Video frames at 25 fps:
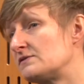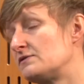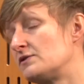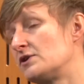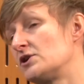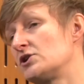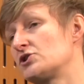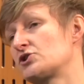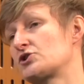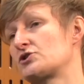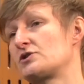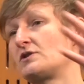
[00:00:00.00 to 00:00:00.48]

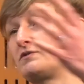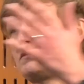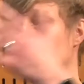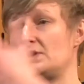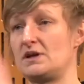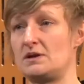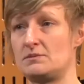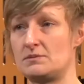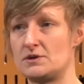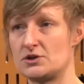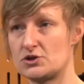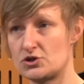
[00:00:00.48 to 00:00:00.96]
version of an
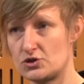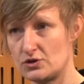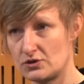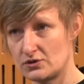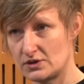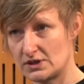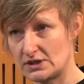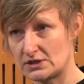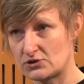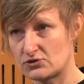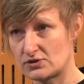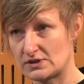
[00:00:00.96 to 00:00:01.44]
image
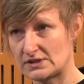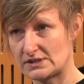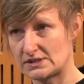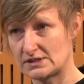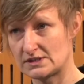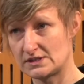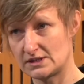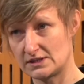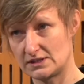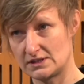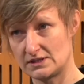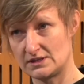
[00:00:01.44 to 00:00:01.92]
you're
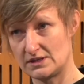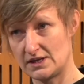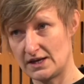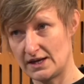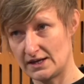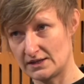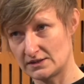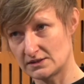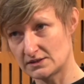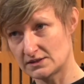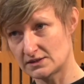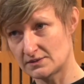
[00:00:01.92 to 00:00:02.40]
interested in in the
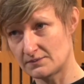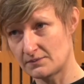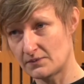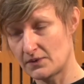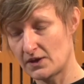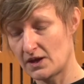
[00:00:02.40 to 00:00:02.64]
end.